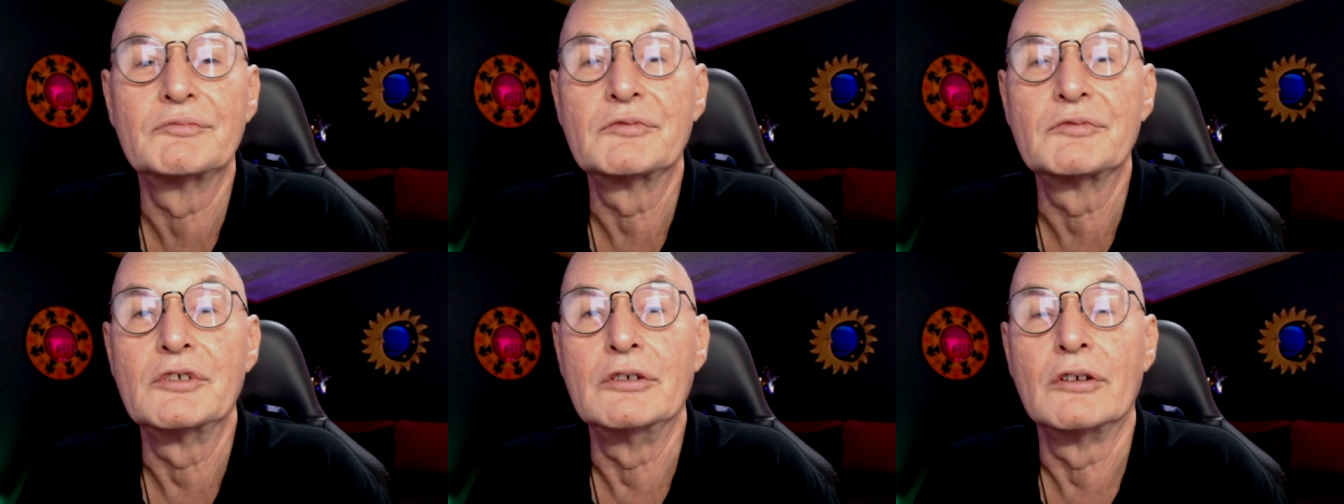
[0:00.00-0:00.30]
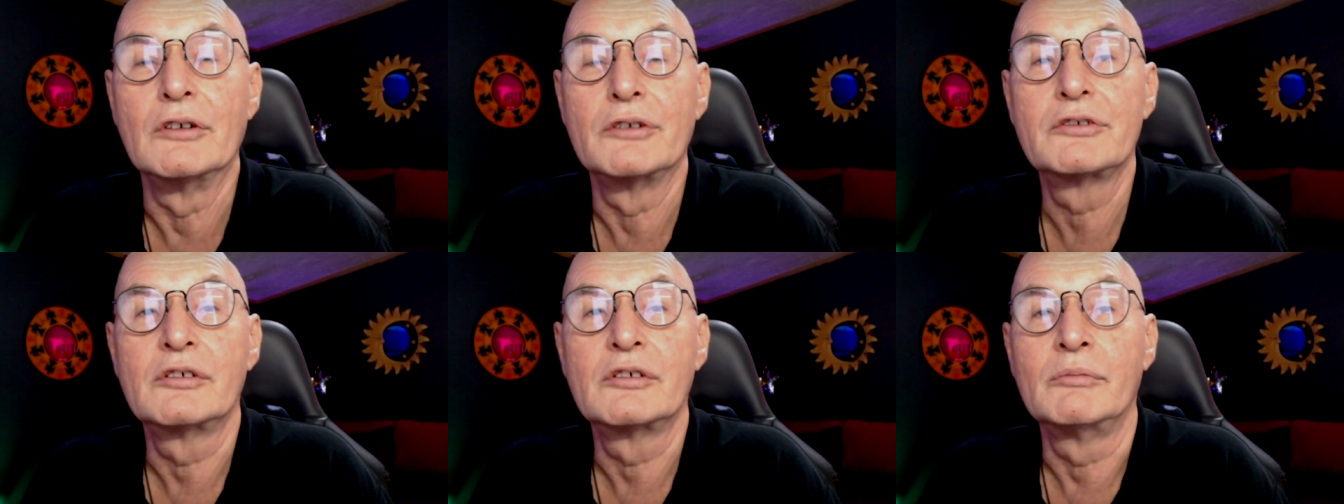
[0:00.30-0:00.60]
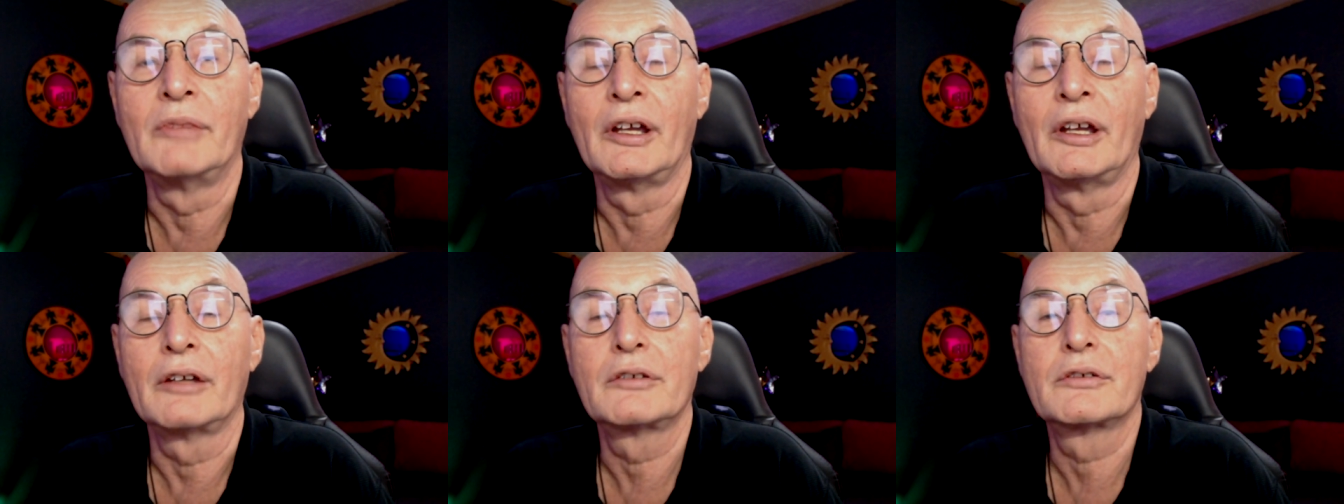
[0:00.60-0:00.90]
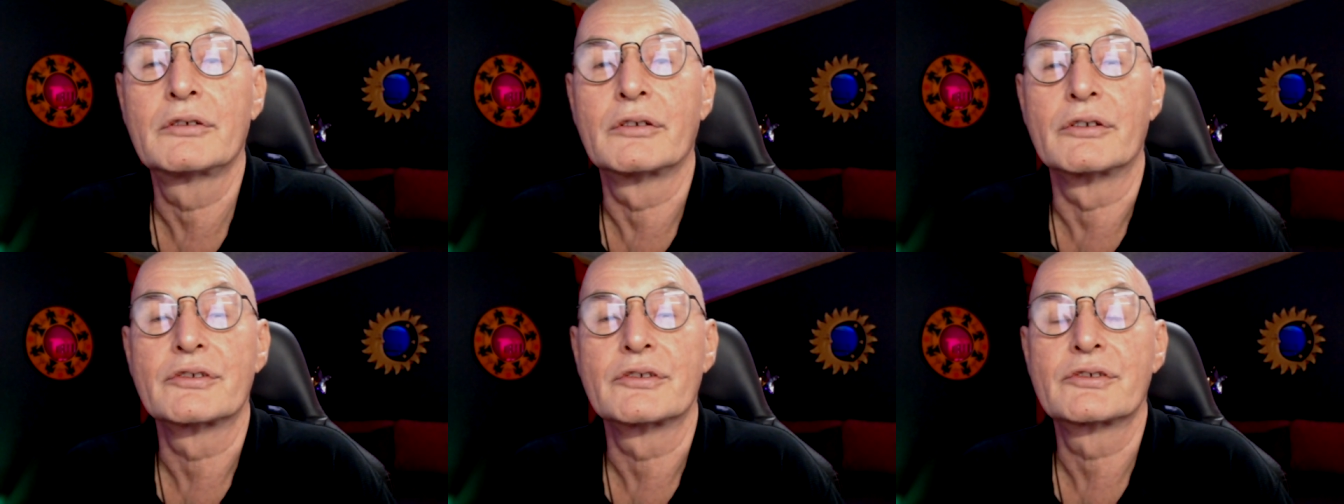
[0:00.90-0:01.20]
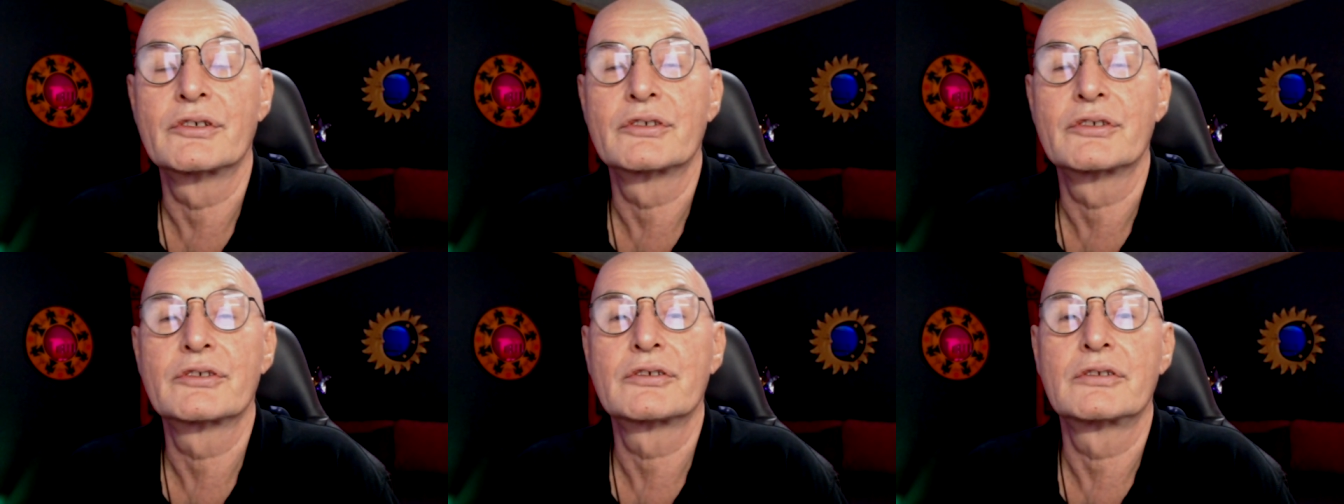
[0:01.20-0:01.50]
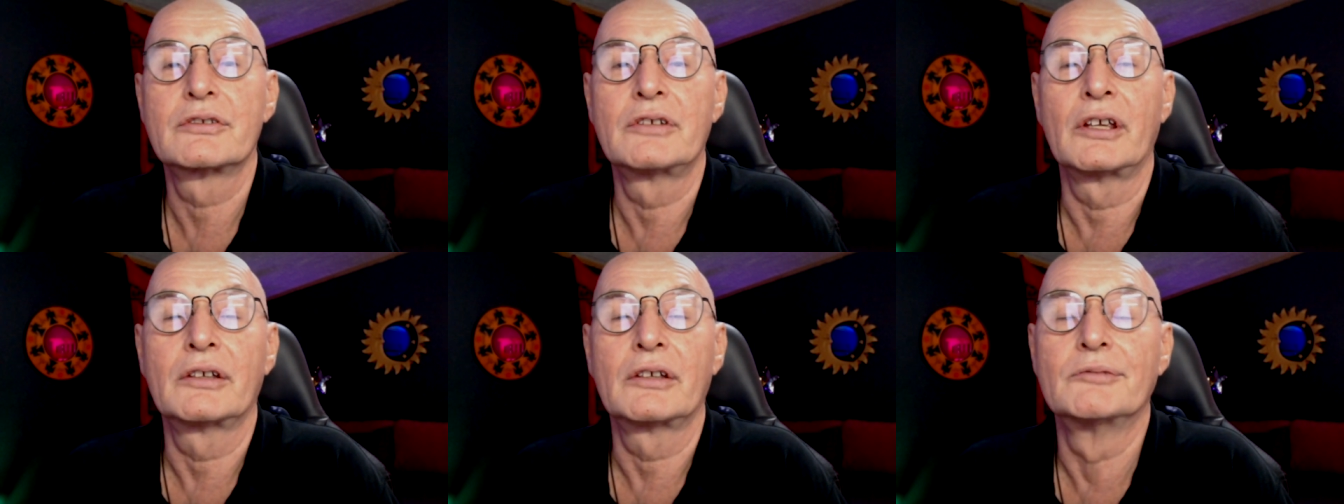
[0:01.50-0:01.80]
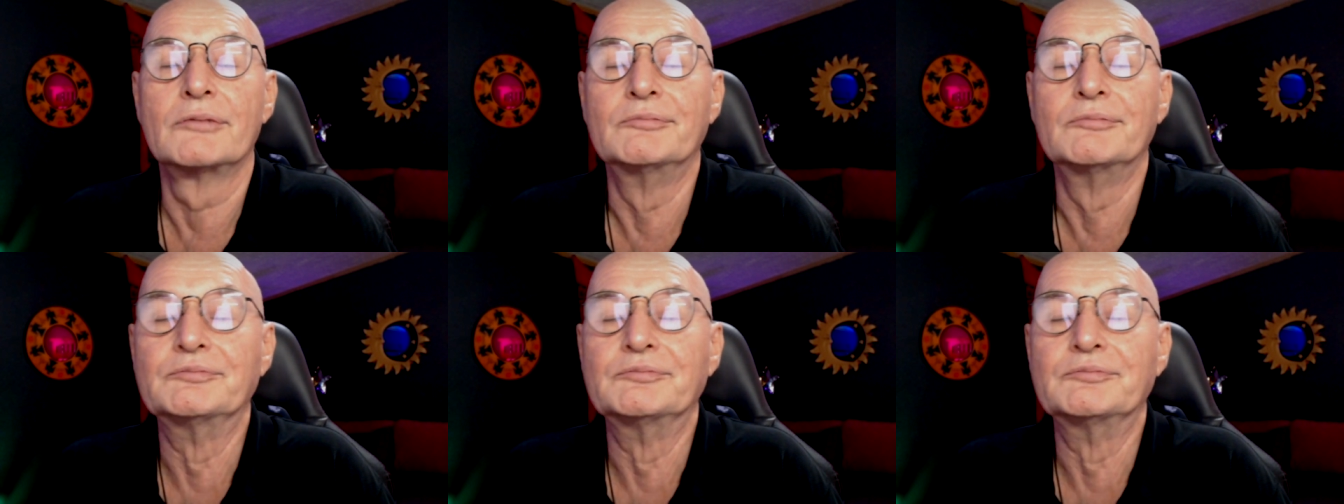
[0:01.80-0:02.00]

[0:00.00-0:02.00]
you know, to make curses stick.